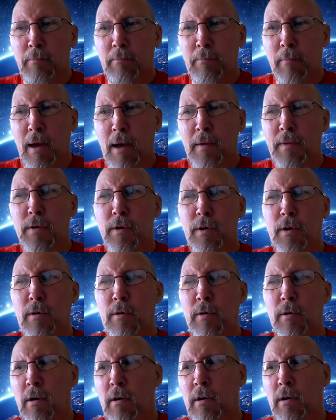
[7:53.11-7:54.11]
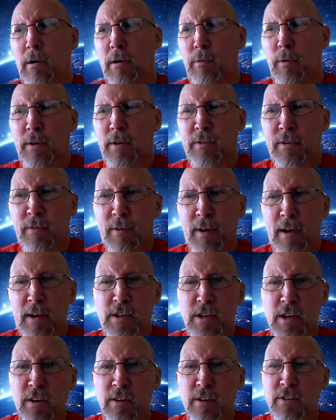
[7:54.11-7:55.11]
made their uh,
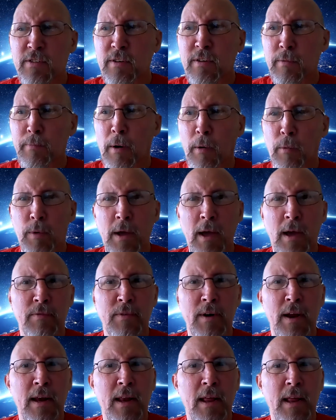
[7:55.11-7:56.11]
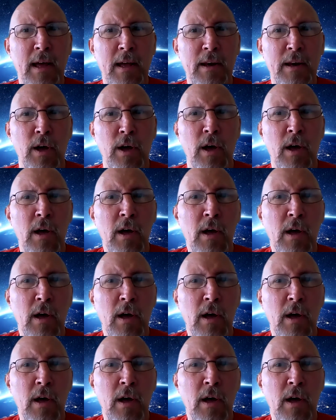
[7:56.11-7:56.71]
reservations, but we have not had